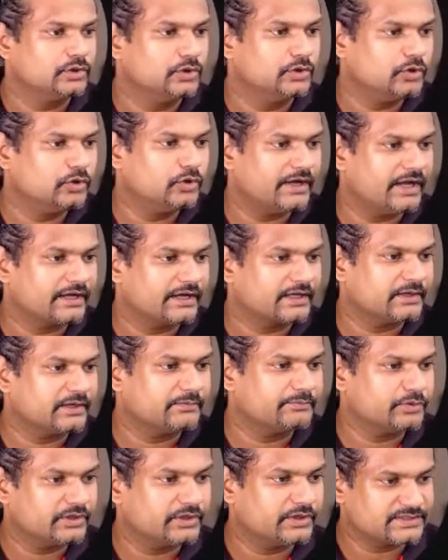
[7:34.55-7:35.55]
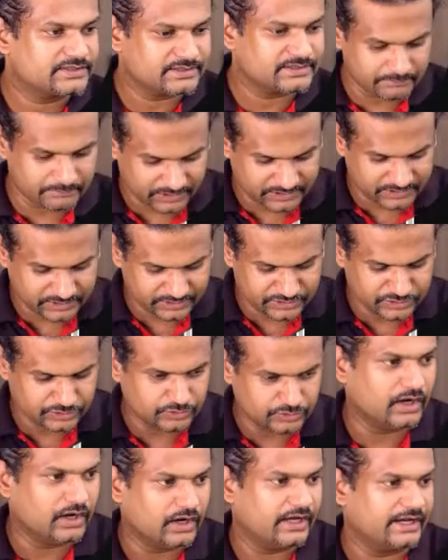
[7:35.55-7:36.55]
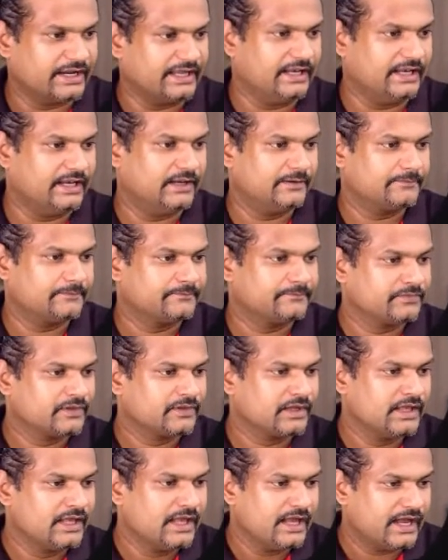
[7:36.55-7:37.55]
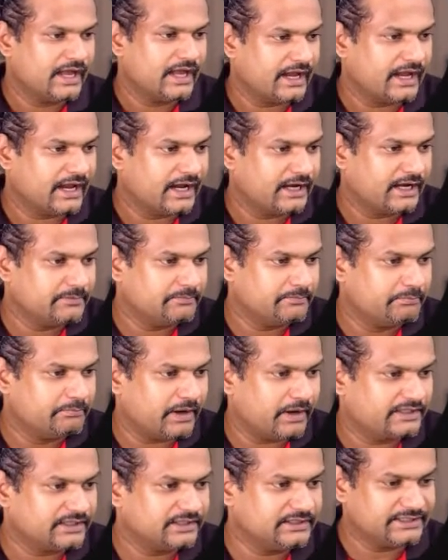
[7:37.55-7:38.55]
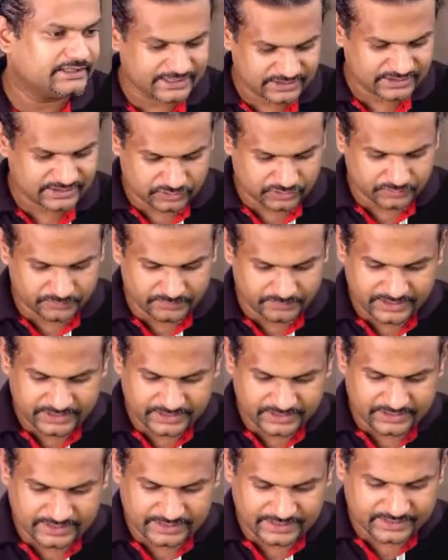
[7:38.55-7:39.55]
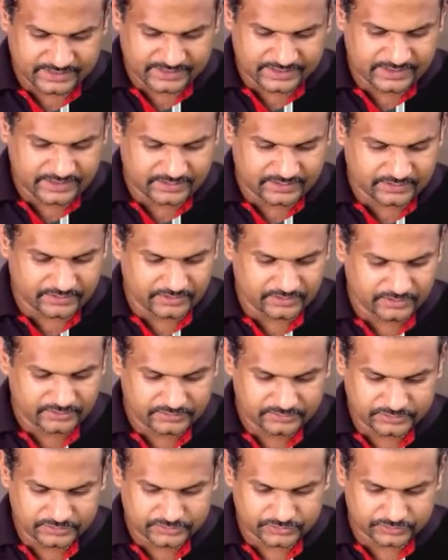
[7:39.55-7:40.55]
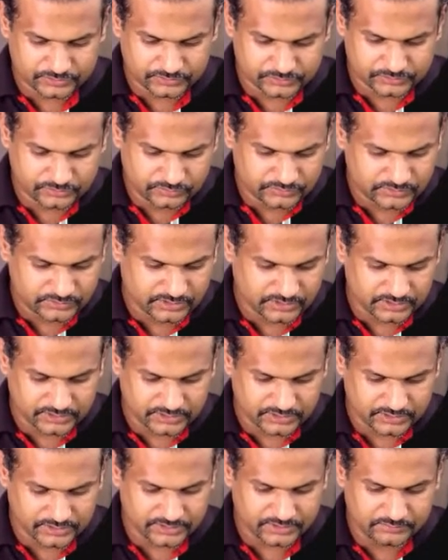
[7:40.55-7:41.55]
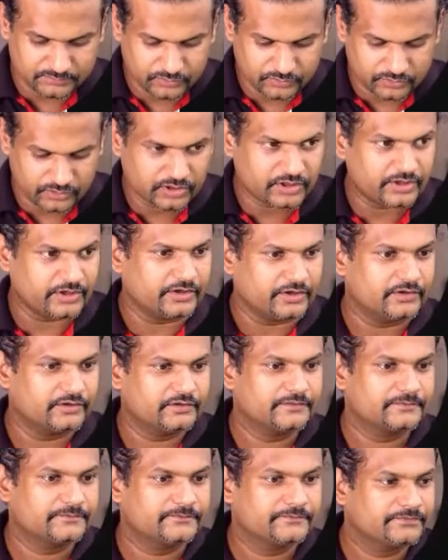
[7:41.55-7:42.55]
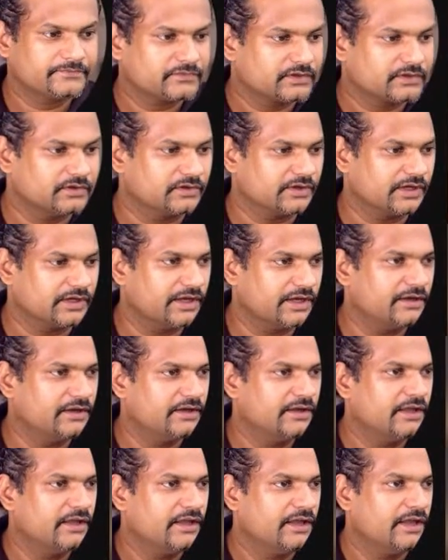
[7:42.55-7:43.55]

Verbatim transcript: go back and put it as a button URL. And button text could be click here to learn more. Okay.